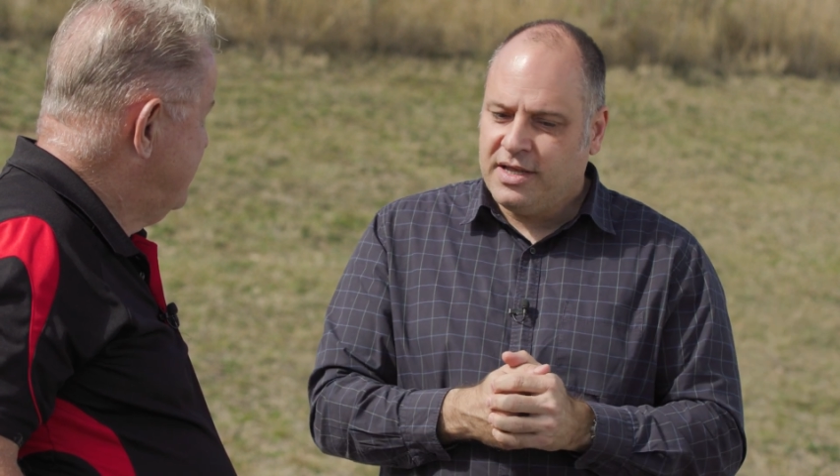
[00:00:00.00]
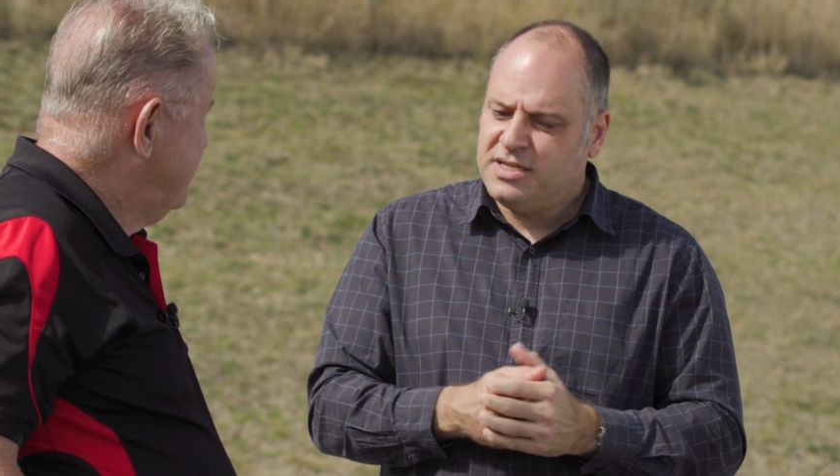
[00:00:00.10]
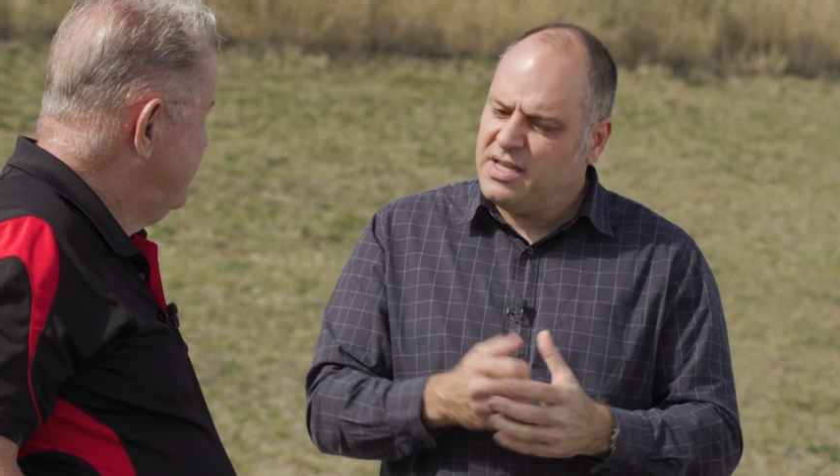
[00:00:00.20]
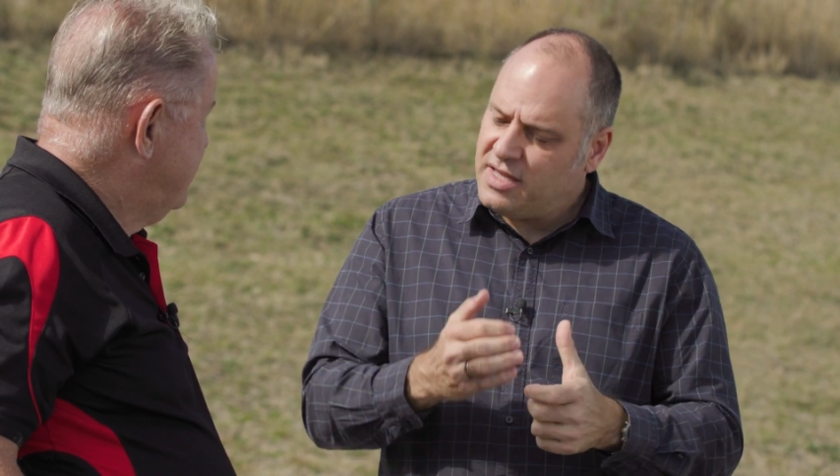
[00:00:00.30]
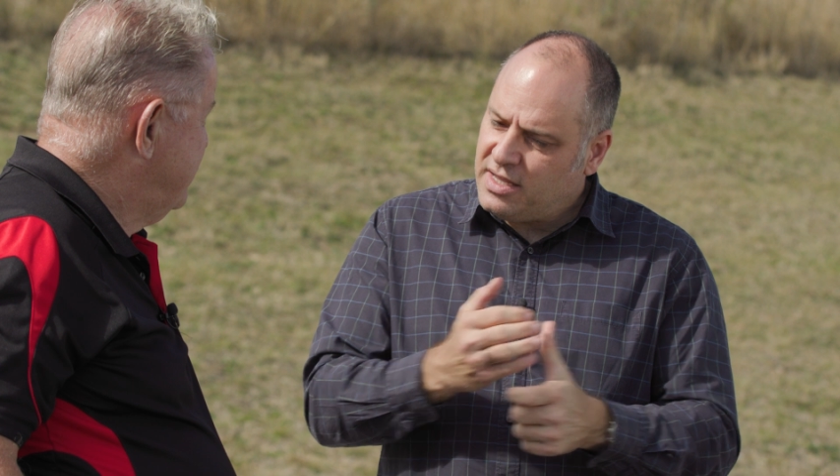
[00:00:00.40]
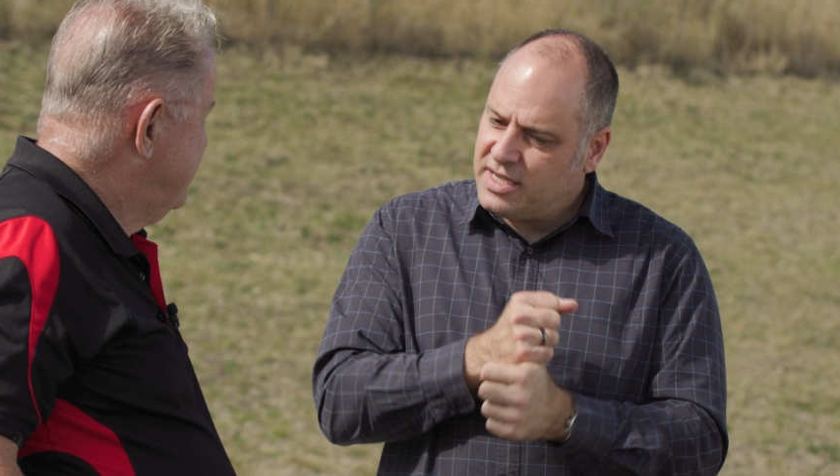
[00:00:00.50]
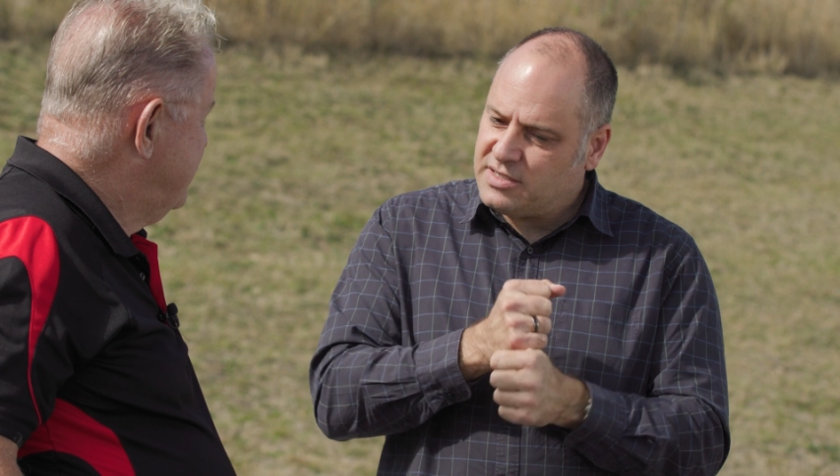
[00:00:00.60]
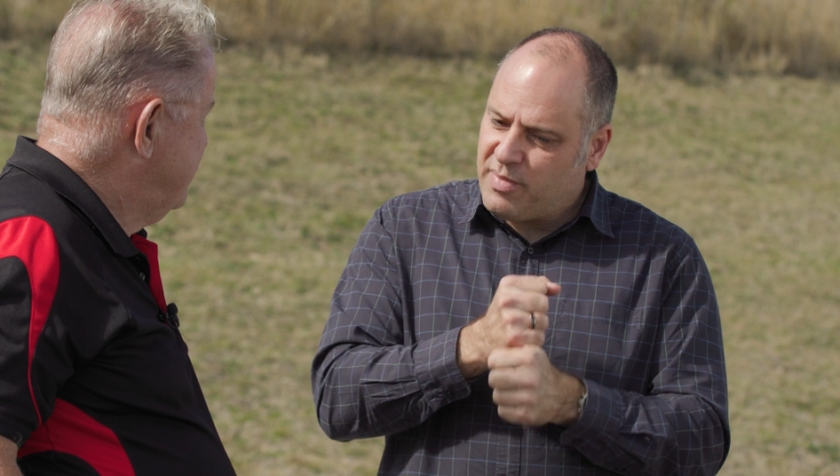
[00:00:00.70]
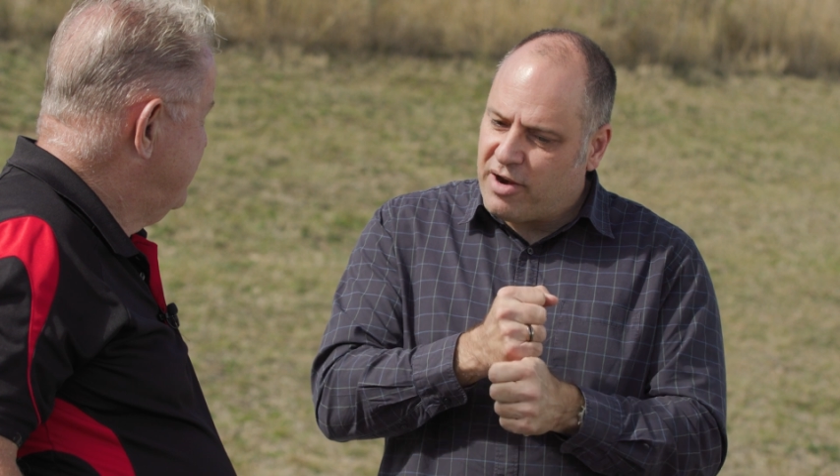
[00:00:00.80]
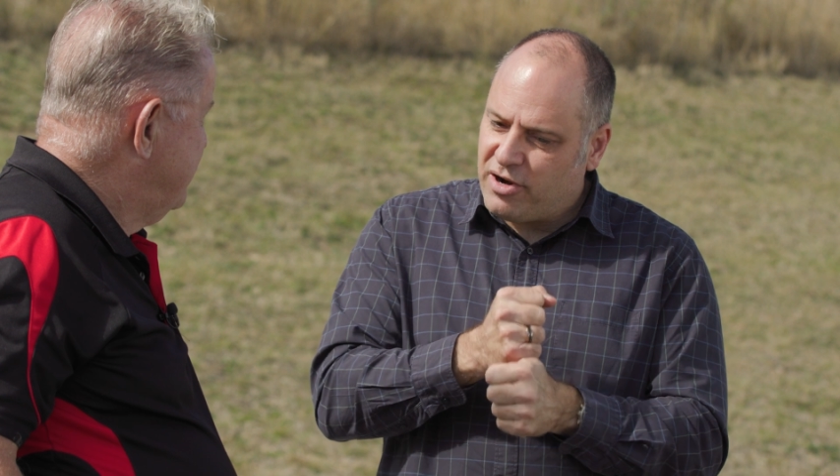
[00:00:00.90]
Do you think
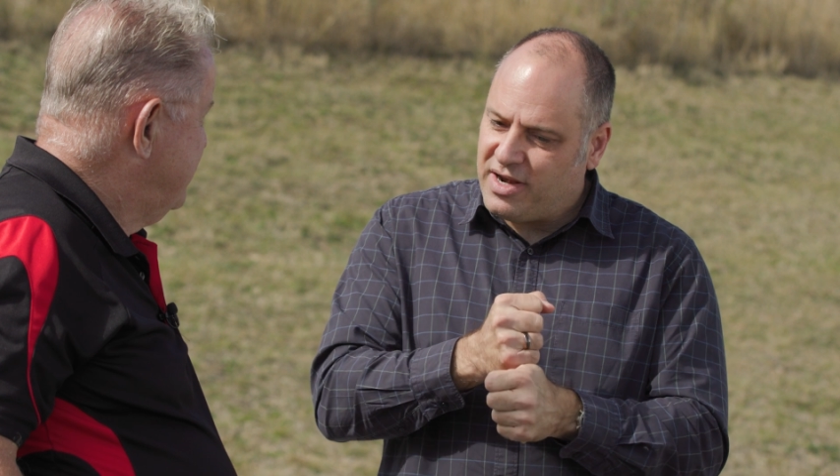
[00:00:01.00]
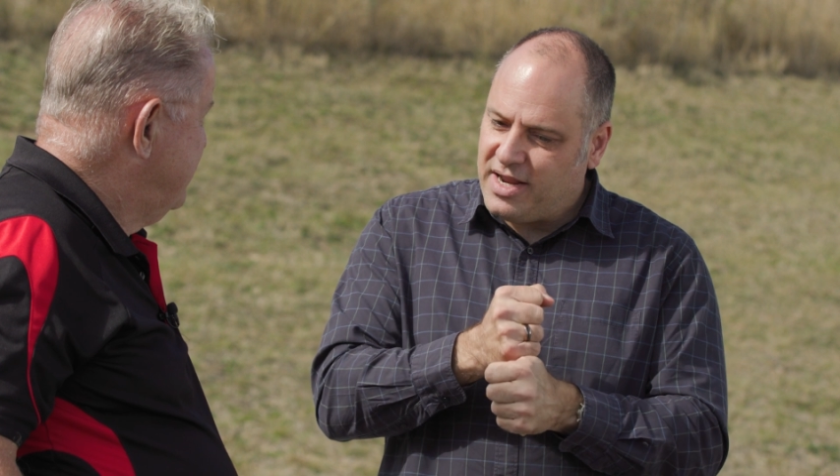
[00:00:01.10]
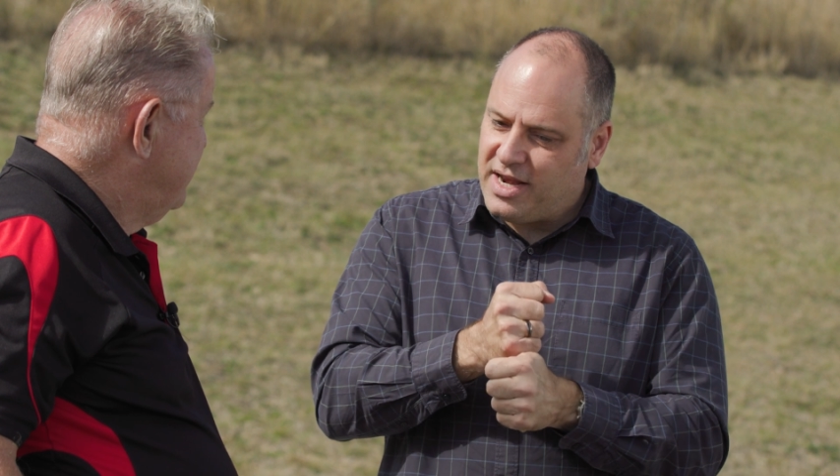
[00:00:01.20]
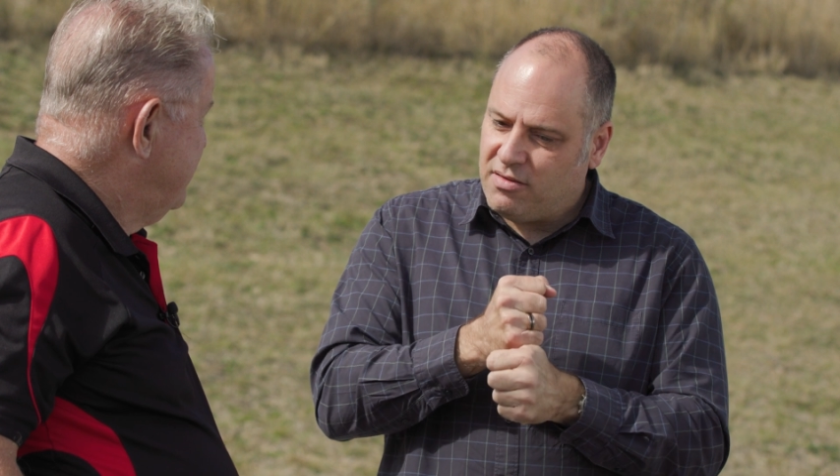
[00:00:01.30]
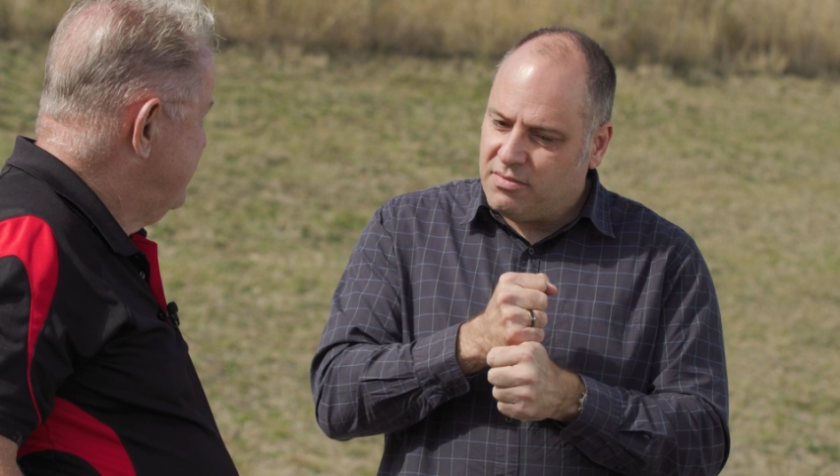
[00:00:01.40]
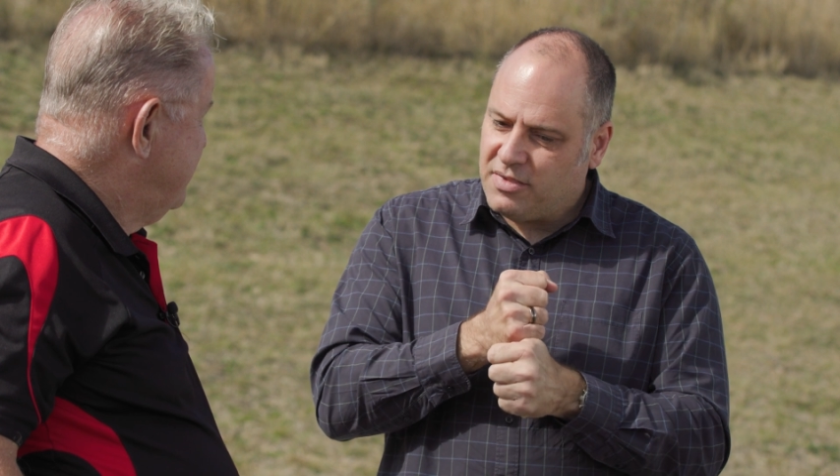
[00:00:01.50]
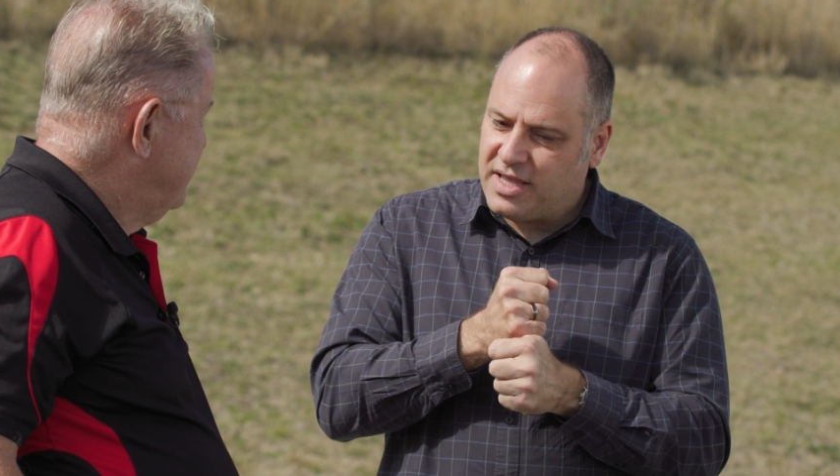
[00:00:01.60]
there's merit in